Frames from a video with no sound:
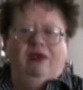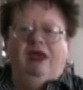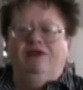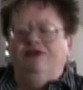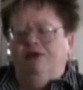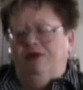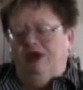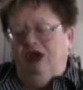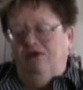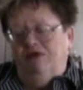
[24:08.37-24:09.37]
And so we
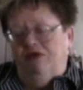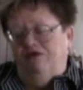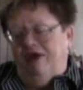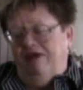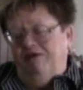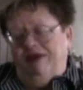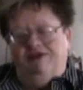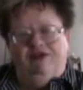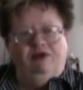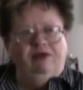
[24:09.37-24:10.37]
cover the 5
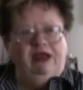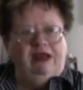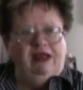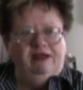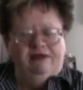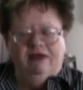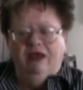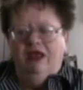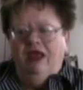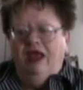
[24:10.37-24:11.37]
basic rein aids.
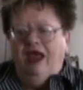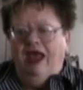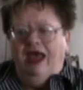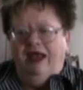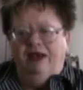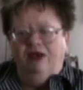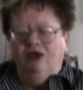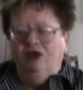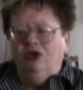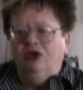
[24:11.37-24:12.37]
And
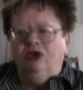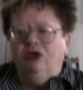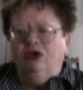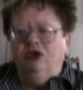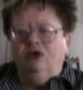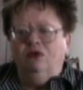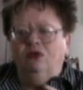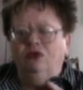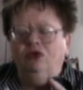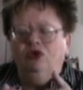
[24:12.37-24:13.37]

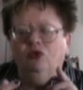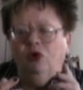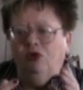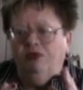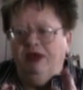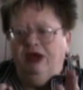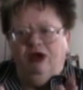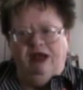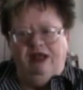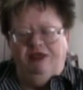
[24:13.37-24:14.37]
you won't hear
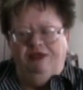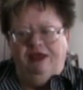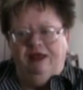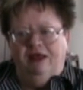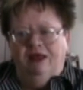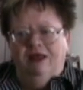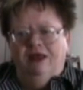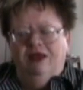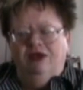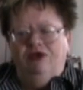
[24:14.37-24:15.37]
anything
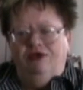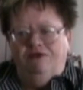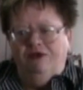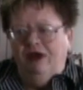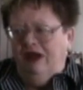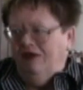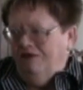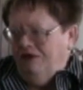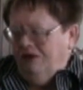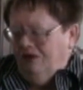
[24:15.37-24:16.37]
different
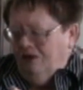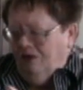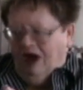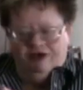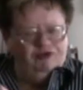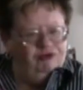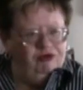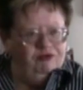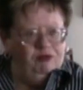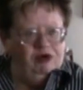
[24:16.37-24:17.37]
if you watch
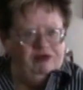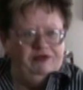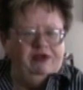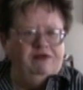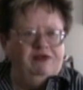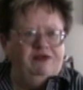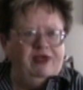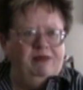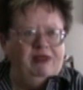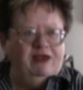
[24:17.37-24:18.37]
George Morris give the
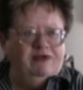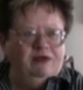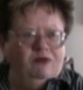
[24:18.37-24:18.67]
same lesson.